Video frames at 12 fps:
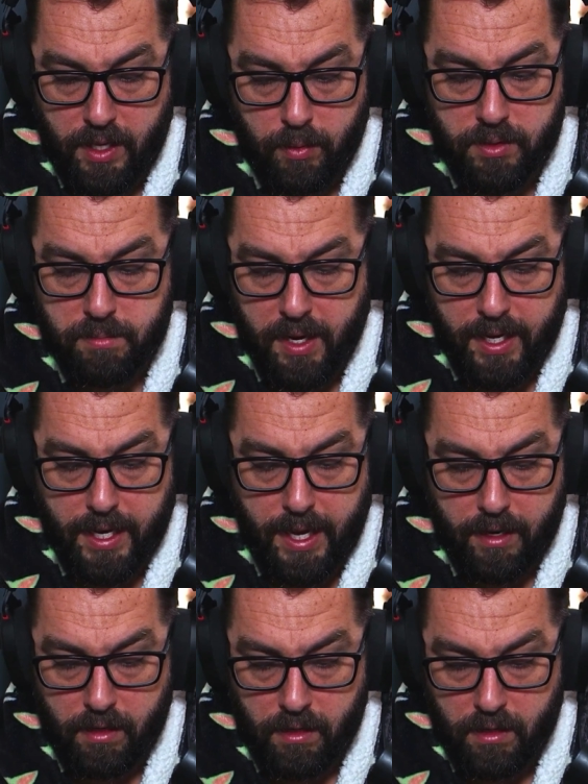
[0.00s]
was
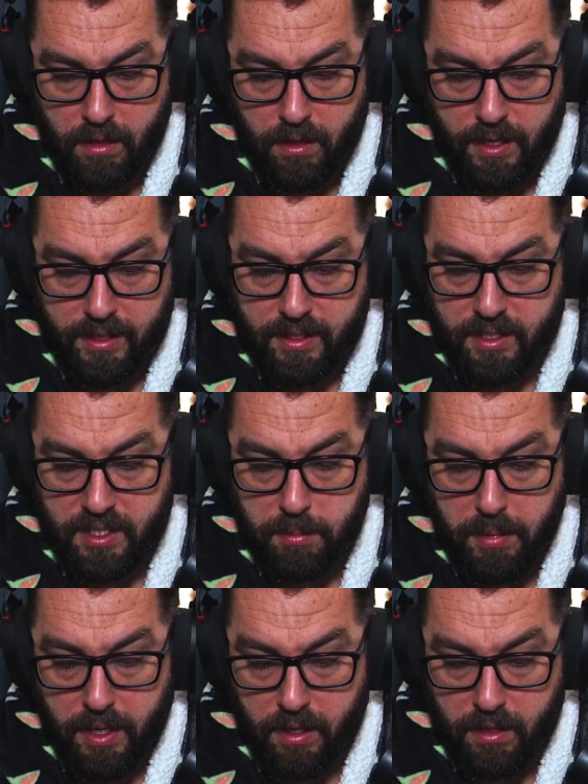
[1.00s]
Margette at the
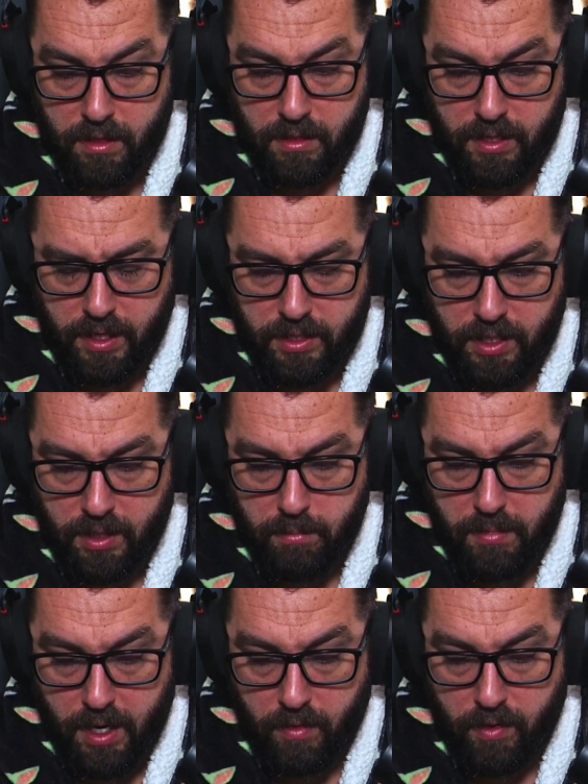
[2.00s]
spinet teaching
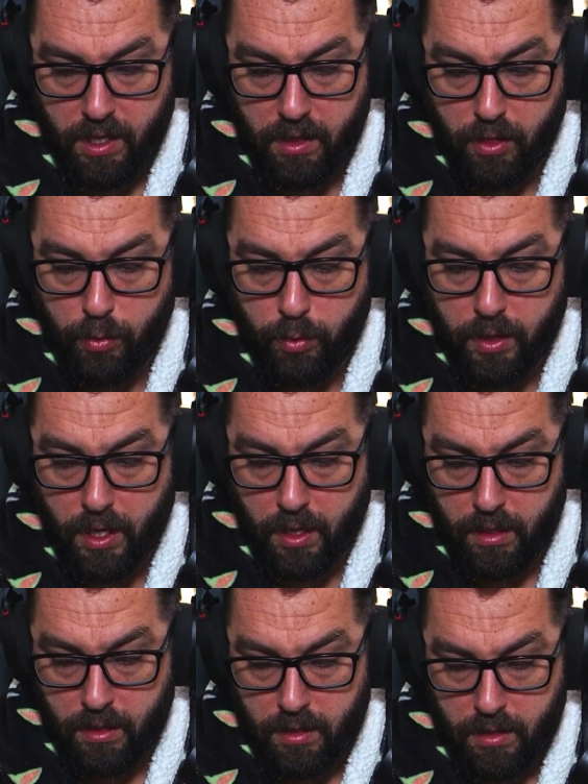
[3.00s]
Mary Luger.
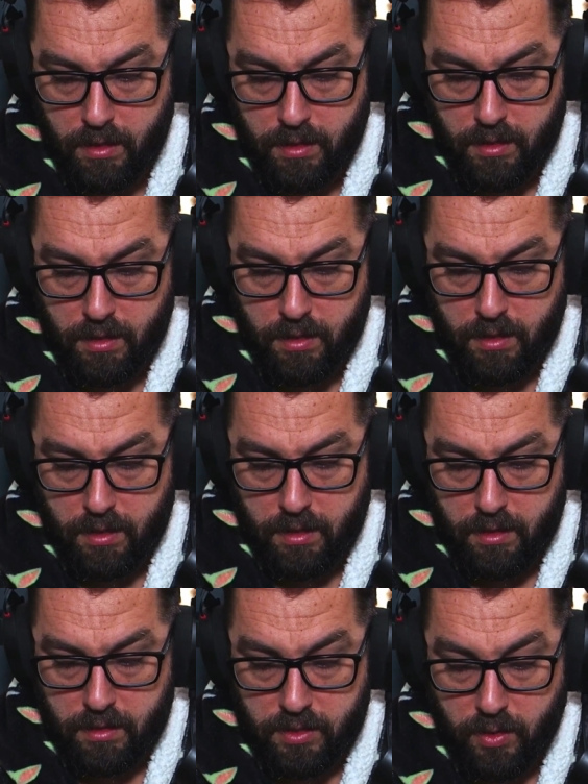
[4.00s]

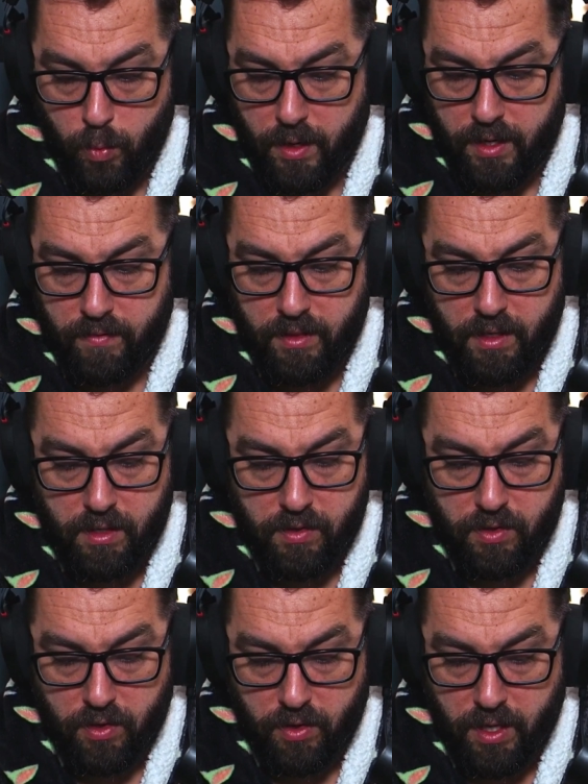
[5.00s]
So one of the
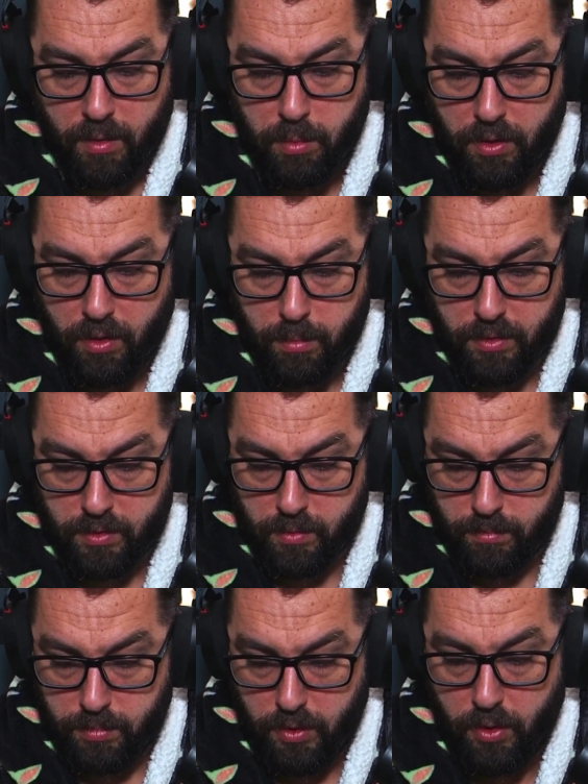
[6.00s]
deserting
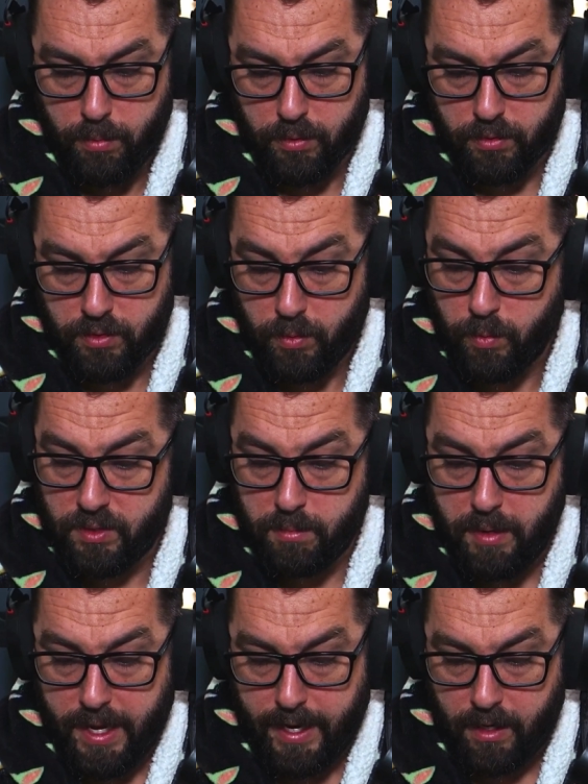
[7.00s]
pupils was
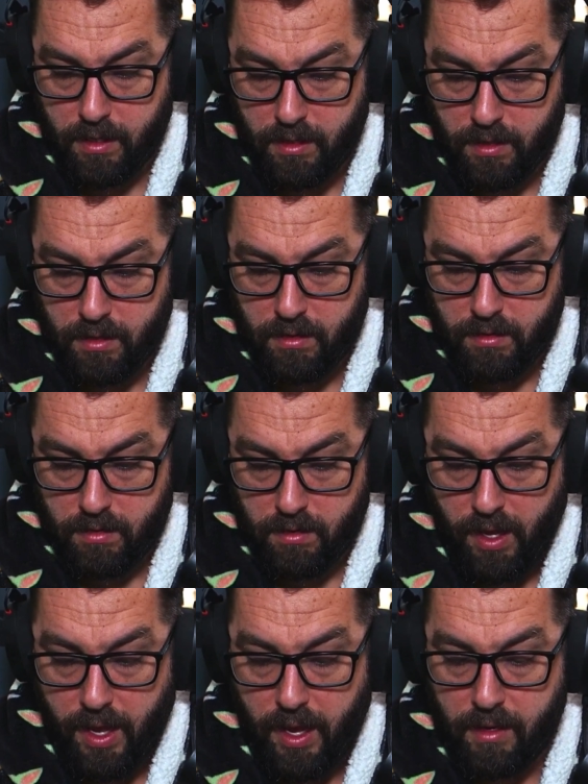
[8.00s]
back,
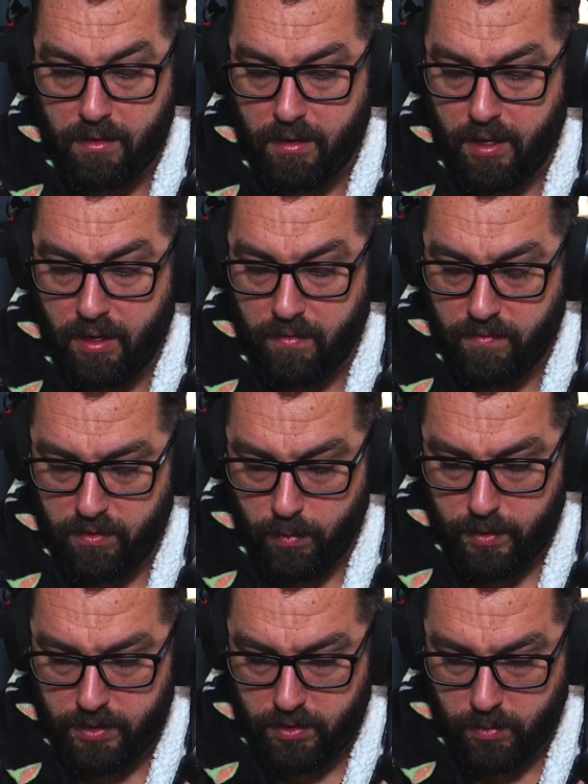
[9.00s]
and an
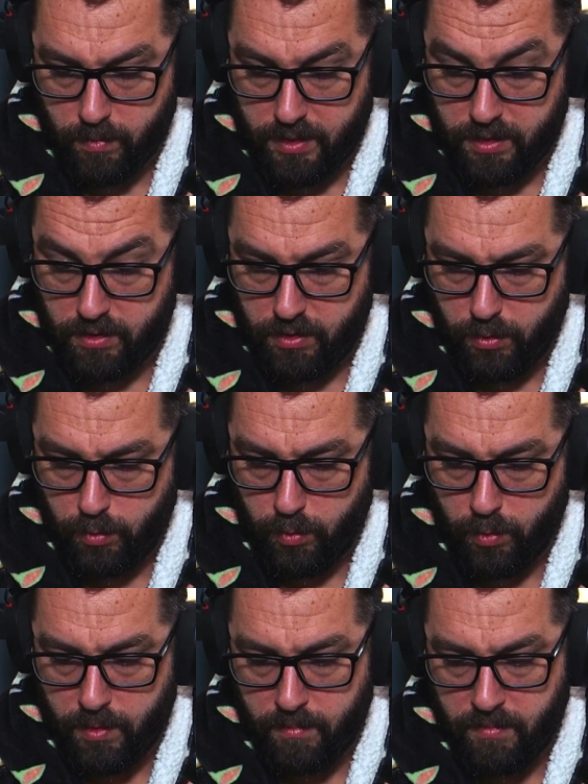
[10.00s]
influential one too.
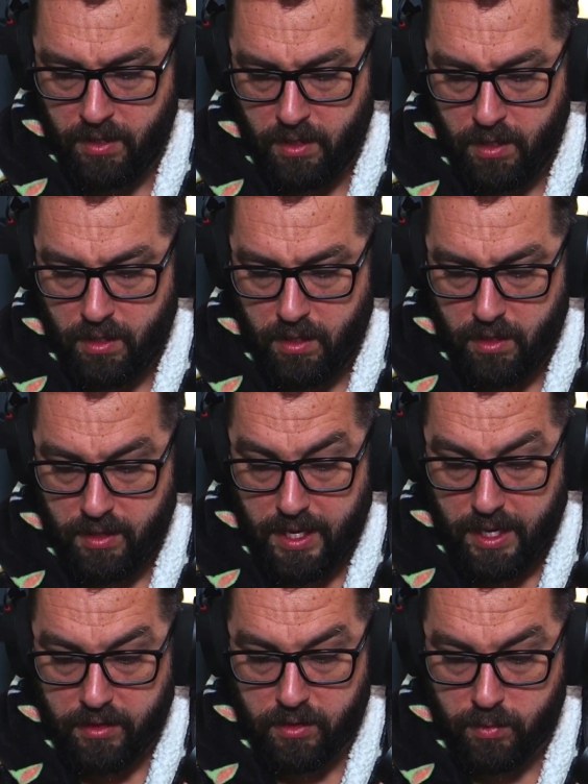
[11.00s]
The
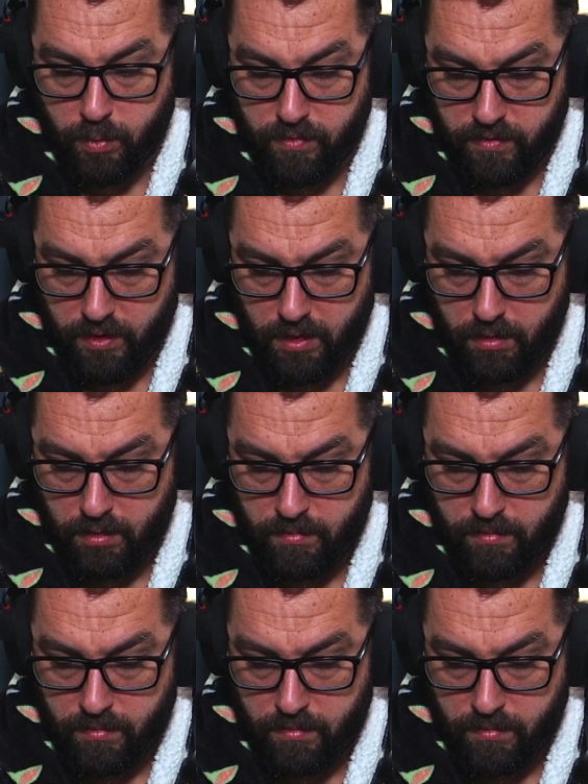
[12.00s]
others would follow.